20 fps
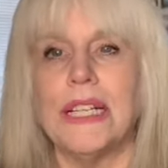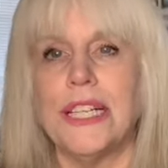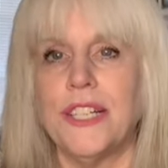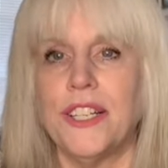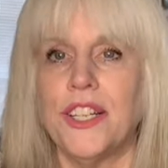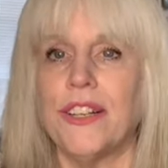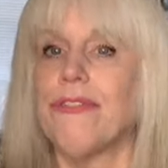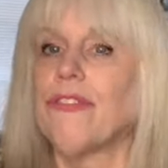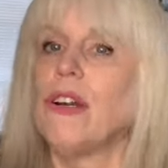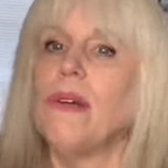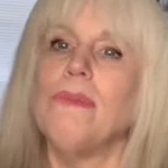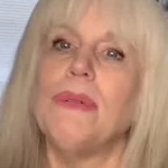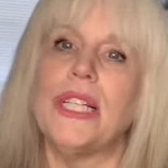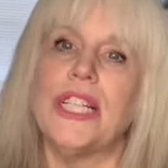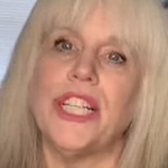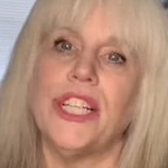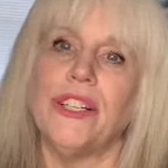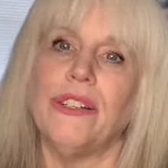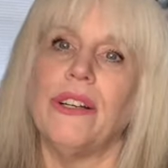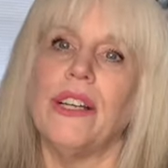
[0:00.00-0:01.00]
different
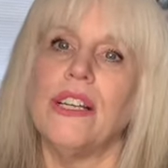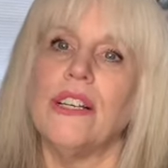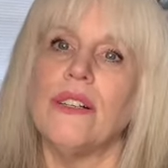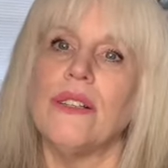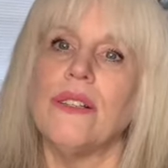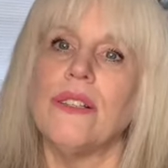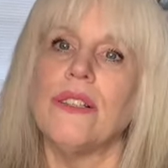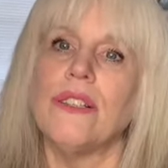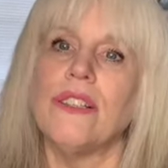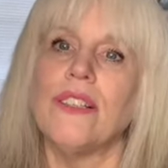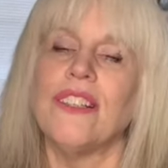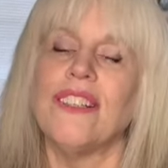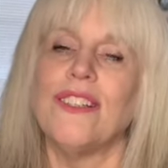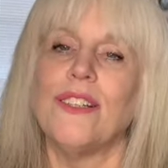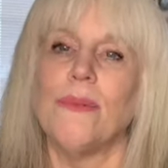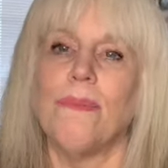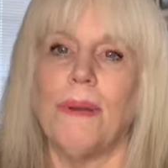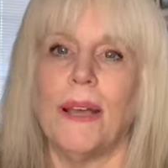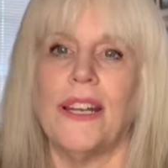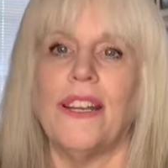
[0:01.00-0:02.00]
materials
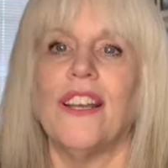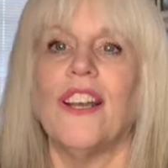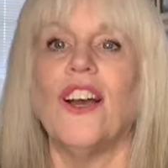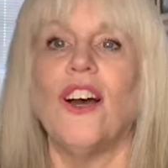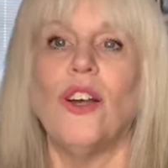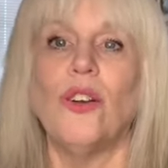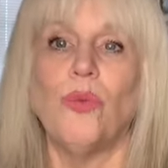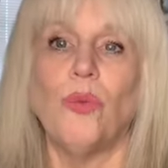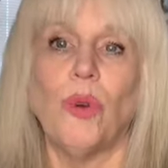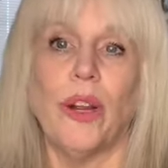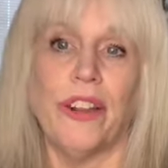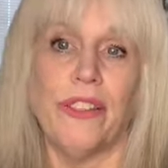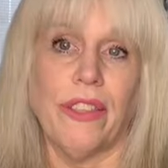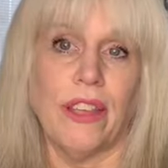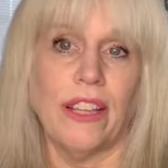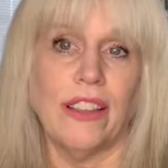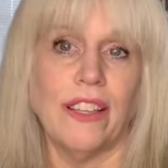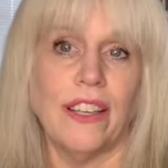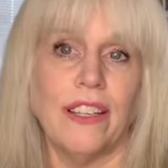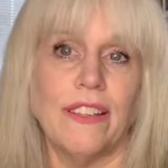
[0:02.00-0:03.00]
depending on where they
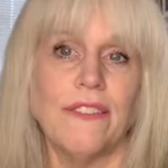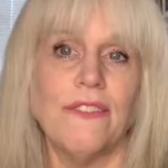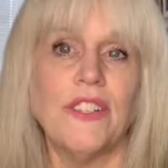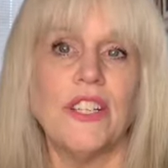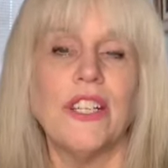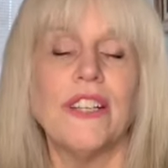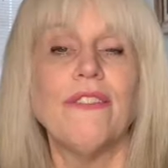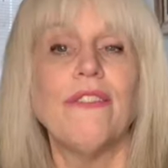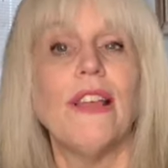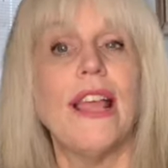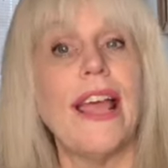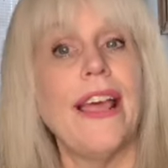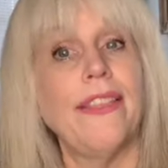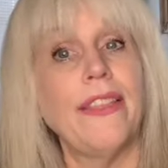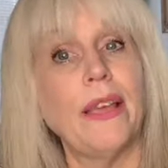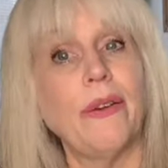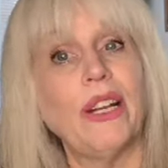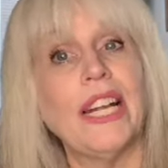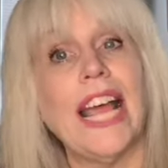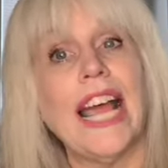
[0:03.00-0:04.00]
lived, and they
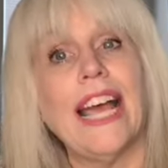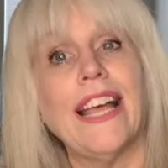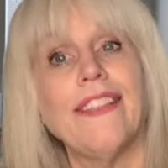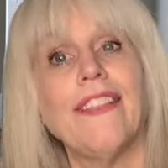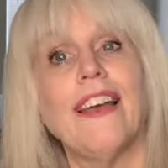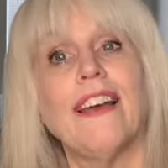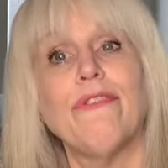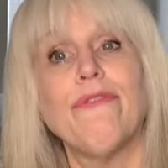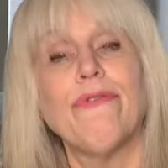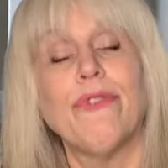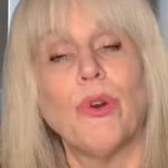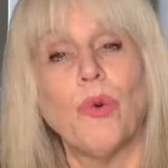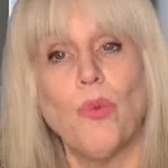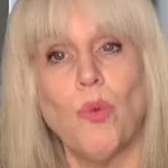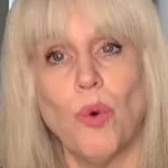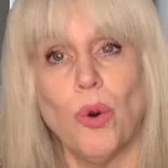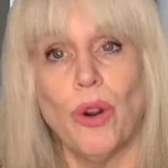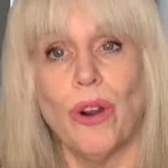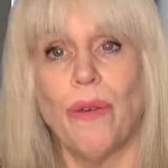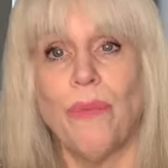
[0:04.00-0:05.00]
would add that for
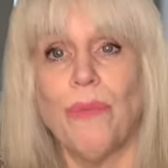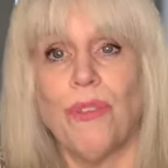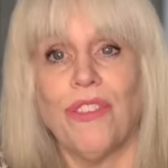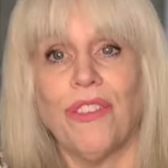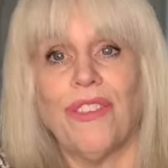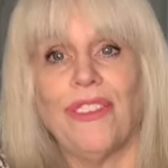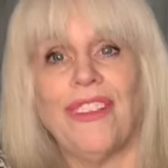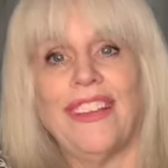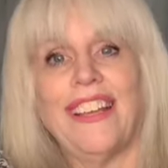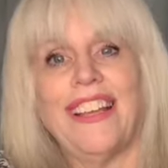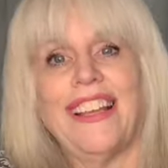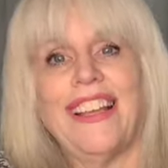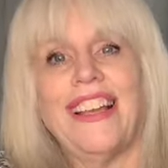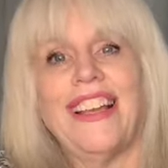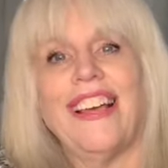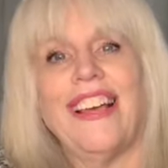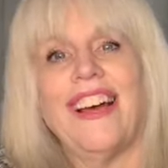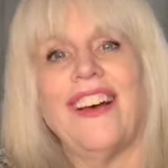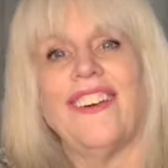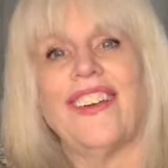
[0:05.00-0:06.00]
warmth.
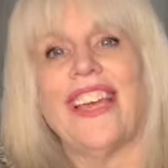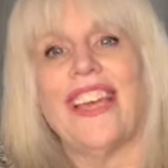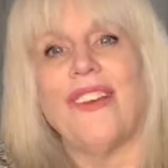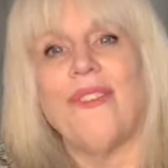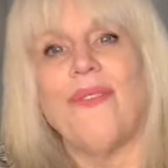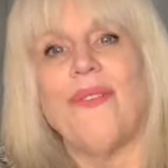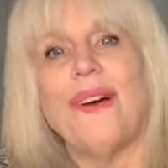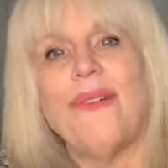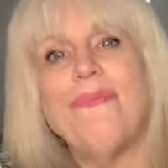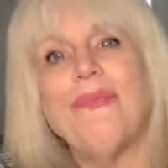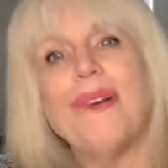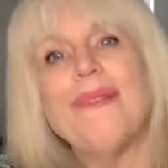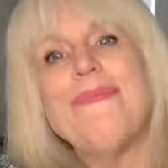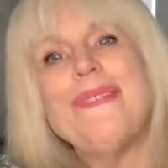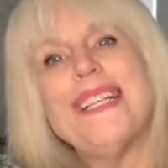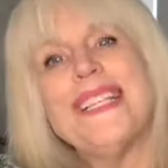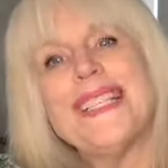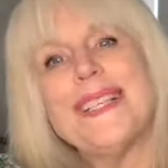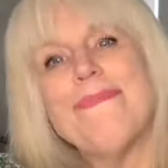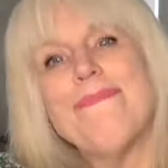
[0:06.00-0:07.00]
Okay, one more
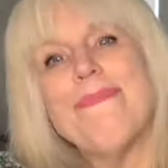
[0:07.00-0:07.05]
piece of